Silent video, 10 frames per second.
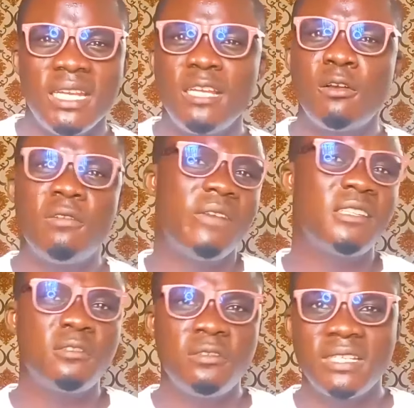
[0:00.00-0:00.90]
The
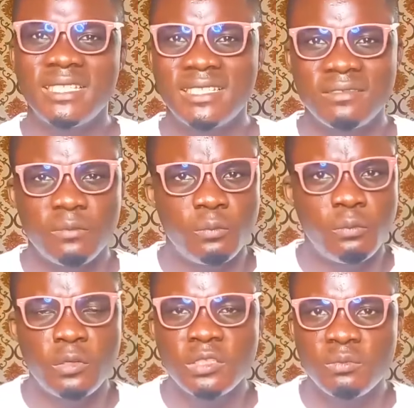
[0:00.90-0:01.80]
conversion rate is
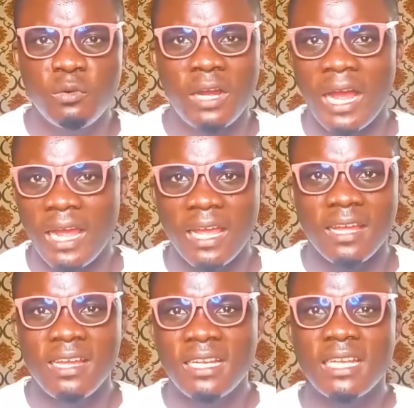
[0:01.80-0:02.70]
much more
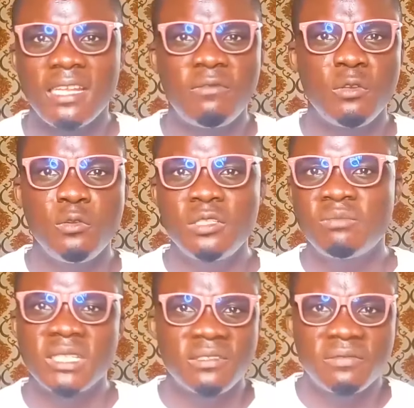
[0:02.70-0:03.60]
higher than if you don't
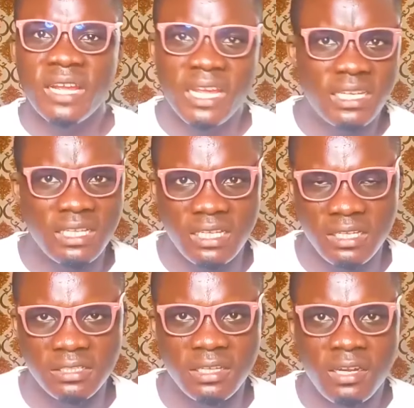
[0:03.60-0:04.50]
specify any
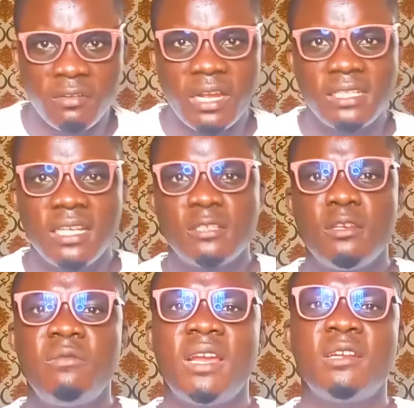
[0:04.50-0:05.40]
age, right? So
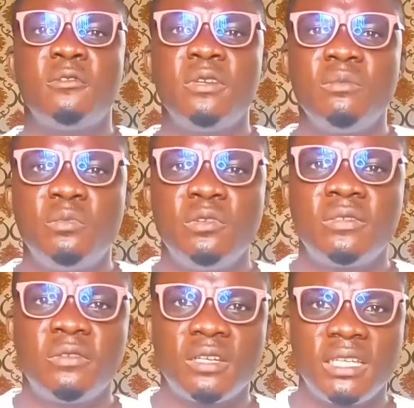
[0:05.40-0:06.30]
if you are doing books
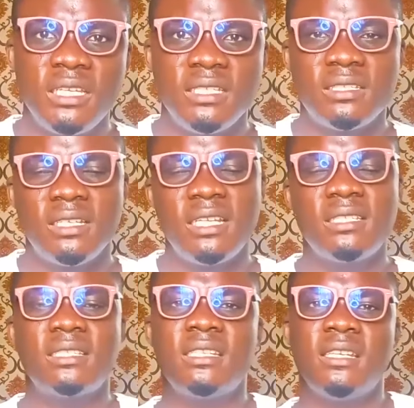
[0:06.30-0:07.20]
for kids,
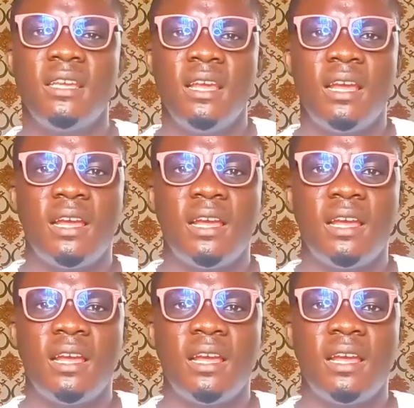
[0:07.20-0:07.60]
let's say